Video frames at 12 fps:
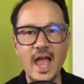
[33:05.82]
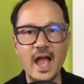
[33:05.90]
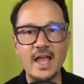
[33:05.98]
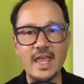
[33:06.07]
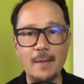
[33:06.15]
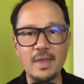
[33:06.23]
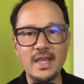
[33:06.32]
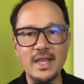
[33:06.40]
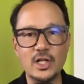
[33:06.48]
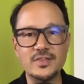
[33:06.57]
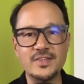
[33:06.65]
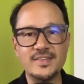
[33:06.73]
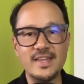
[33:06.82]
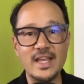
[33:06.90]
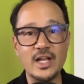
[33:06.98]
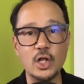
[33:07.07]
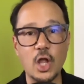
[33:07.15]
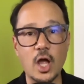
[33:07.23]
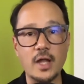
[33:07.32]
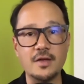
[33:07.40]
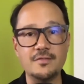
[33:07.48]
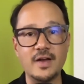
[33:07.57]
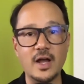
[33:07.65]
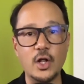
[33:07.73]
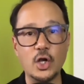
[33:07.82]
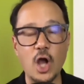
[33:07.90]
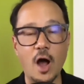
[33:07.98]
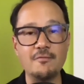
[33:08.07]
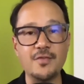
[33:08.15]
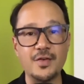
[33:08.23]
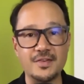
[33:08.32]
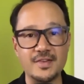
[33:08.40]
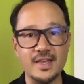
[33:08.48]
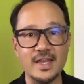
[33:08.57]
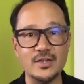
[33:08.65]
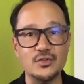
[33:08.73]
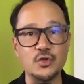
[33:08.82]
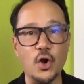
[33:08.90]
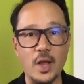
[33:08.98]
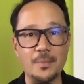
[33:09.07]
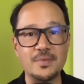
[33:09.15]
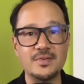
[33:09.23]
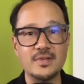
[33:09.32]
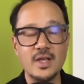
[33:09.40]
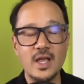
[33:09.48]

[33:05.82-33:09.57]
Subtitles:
Yeah, I'm seeing a lot of conferencing startups